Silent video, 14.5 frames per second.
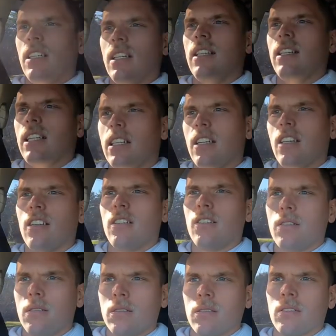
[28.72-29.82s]
and then
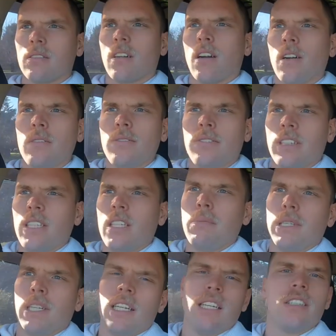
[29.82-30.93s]
I'll hopefully
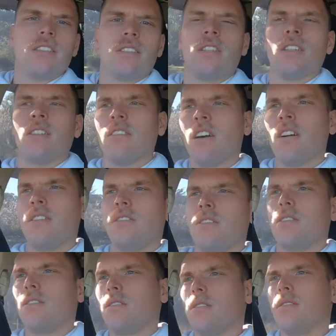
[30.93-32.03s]
be hitting a dirt road
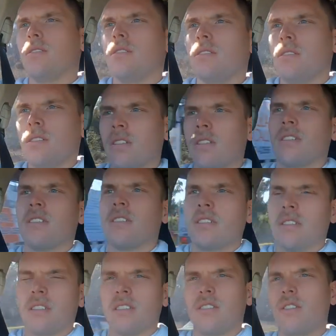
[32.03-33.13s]
to
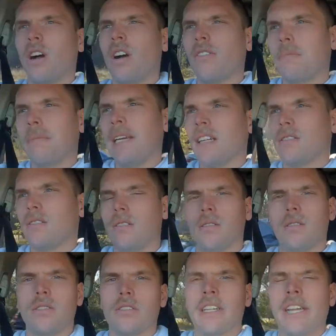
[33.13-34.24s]
drive about
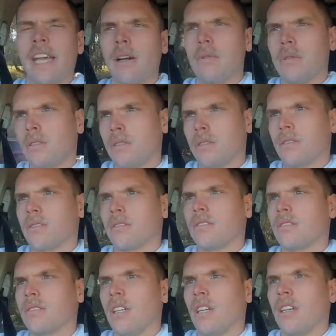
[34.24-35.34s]
2-3 hours,
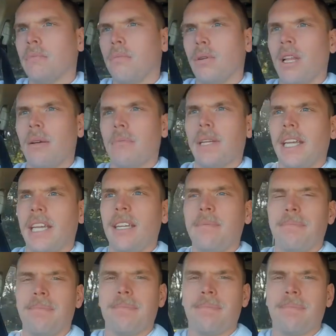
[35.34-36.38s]
pull up camp.